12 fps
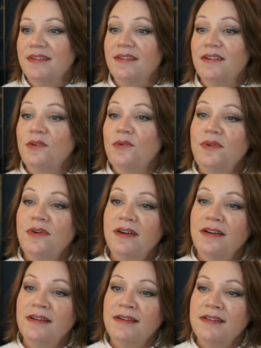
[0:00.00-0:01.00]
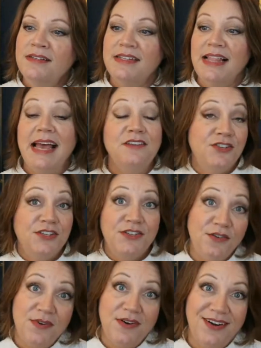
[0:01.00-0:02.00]
or
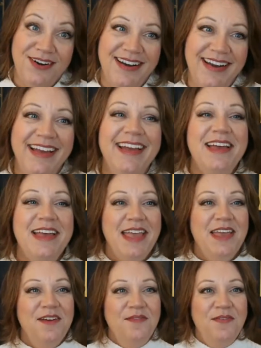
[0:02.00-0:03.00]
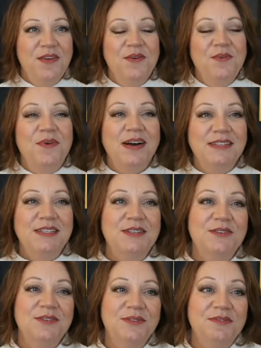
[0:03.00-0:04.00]
/store if you want
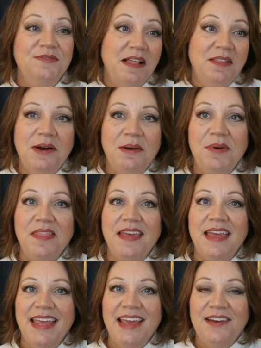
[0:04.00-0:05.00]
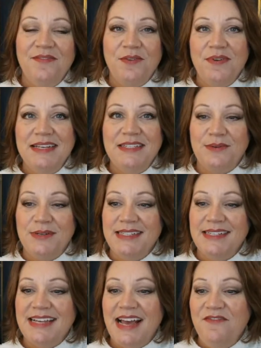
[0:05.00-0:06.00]
to follow up with any of the
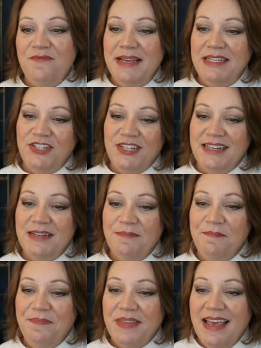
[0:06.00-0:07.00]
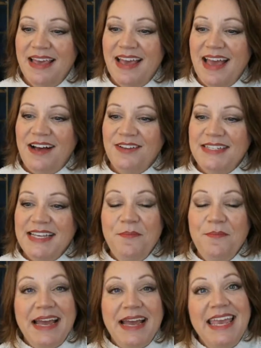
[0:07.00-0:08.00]
resources I've mentioned. I'll see you
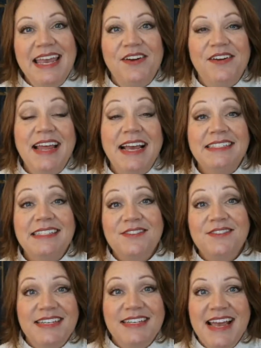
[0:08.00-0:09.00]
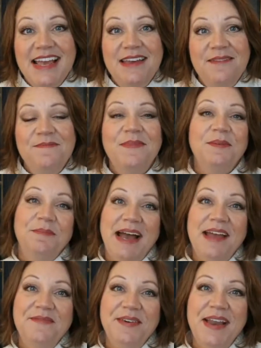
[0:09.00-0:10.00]
back here next Thursday.
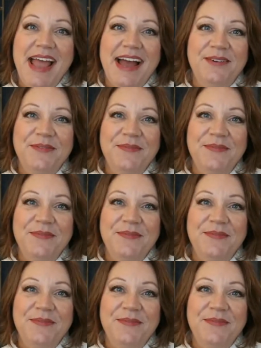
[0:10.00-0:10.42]
Bye for now.